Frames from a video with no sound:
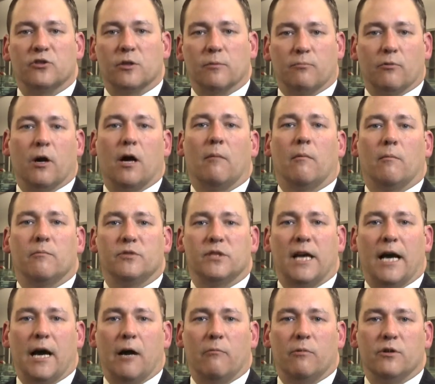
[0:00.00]
of the problems
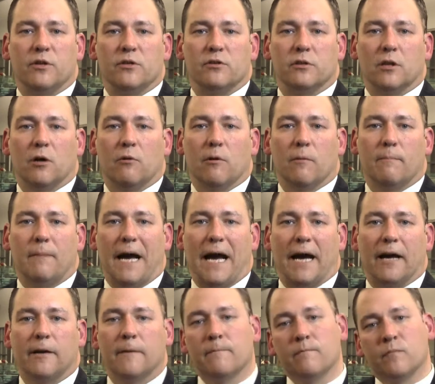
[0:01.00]
he had with his lower
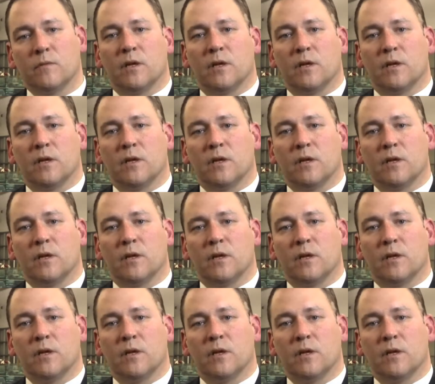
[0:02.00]
back.